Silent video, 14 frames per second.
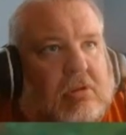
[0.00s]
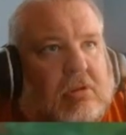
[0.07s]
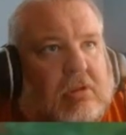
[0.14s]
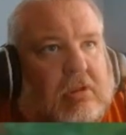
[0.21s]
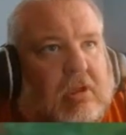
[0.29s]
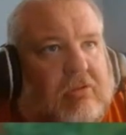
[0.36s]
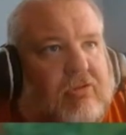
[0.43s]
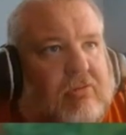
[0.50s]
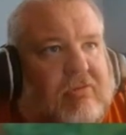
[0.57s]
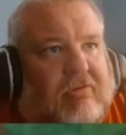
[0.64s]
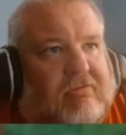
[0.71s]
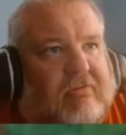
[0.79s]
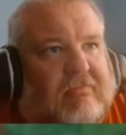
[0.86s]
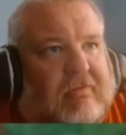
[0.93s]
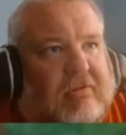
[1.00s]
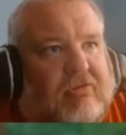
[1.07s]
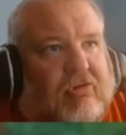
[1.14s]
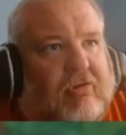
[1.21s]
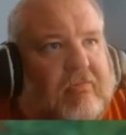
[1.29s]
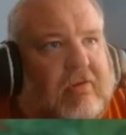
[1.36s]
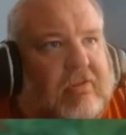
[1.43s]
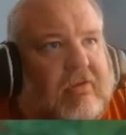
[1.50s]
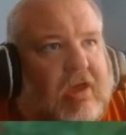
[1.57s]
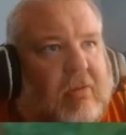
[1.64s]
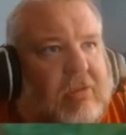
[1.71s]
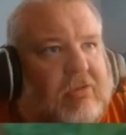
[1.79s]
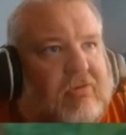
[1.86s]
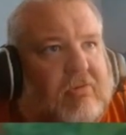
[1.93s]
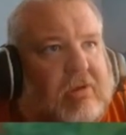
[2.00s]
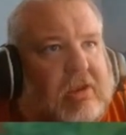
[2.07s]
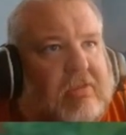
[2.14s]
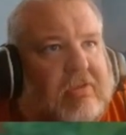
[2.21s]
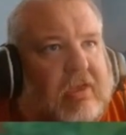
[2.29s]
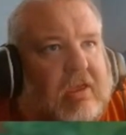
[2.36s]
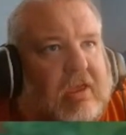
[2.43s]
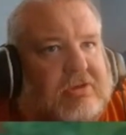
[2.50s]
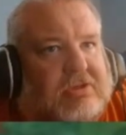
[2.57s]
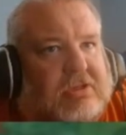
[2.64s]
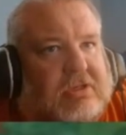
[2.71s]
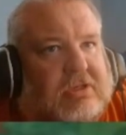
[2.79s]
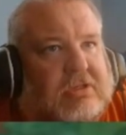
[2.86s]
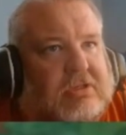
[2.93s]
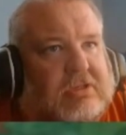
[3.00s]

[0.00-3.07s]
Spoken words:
Not too intensive, not too over the top, not too anything, actually.